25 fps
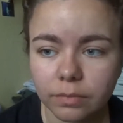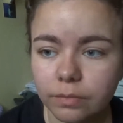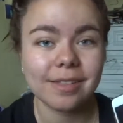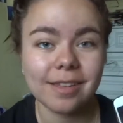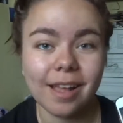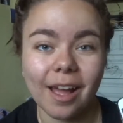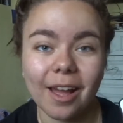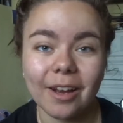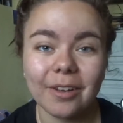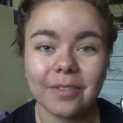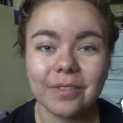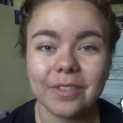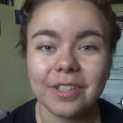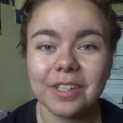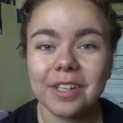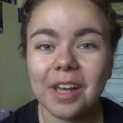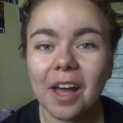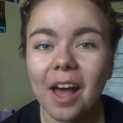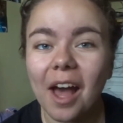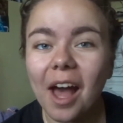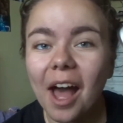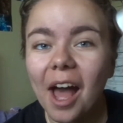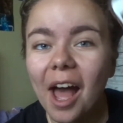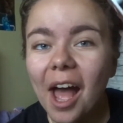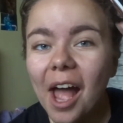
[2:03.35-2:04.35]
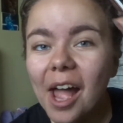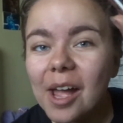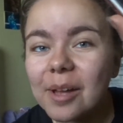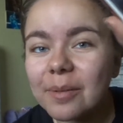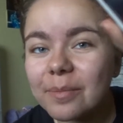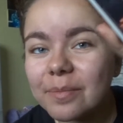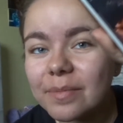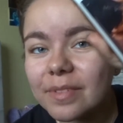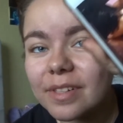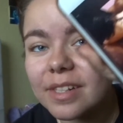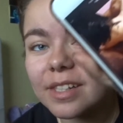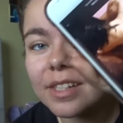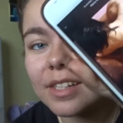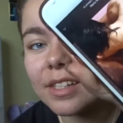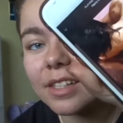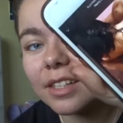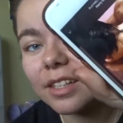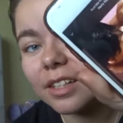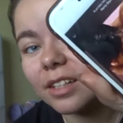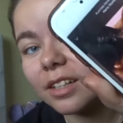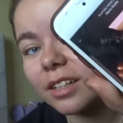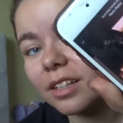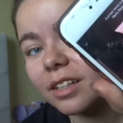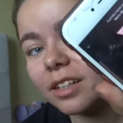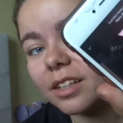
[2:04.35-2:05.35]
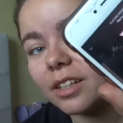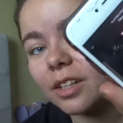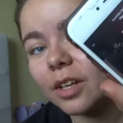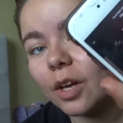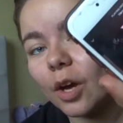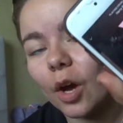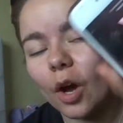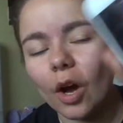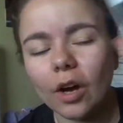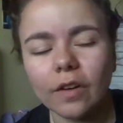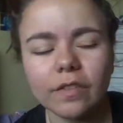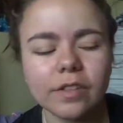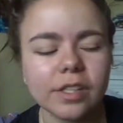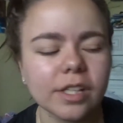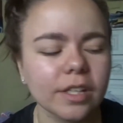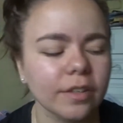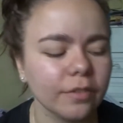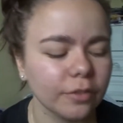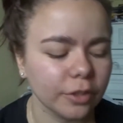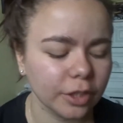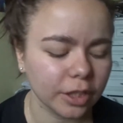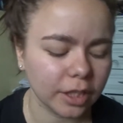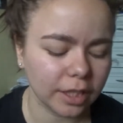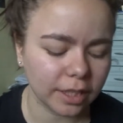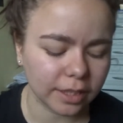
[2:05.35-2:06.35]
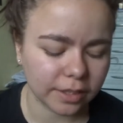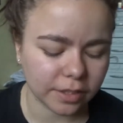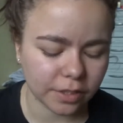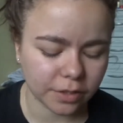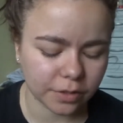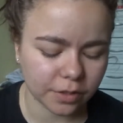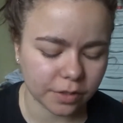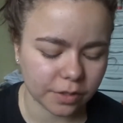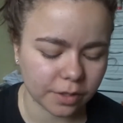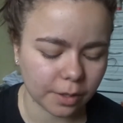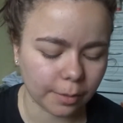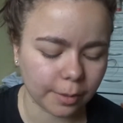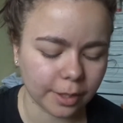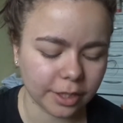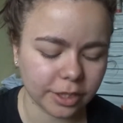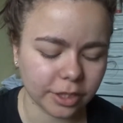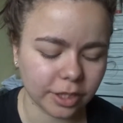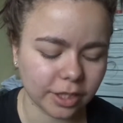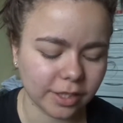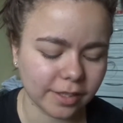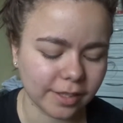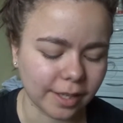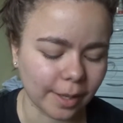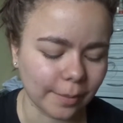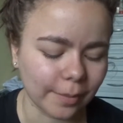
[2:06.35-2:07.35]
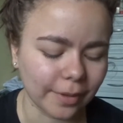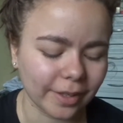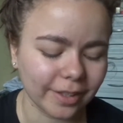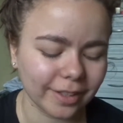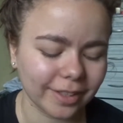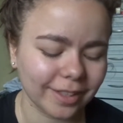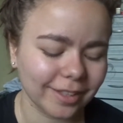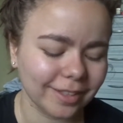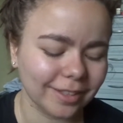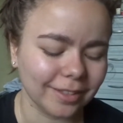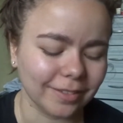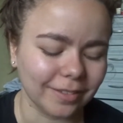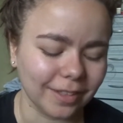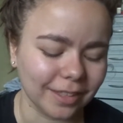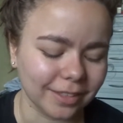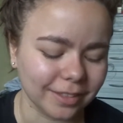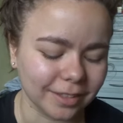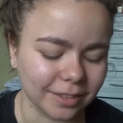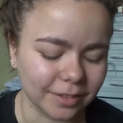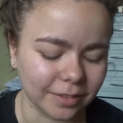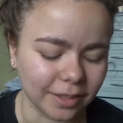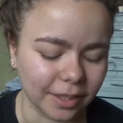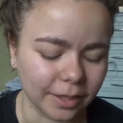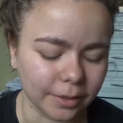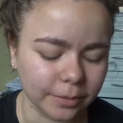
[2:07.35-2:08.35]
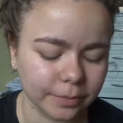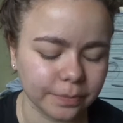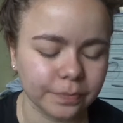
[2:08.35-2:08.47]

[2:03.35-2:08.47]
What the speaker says: Sign of the Times. Obviously I've already listened to it, so I'm actually gonna skip it because I've listened to it.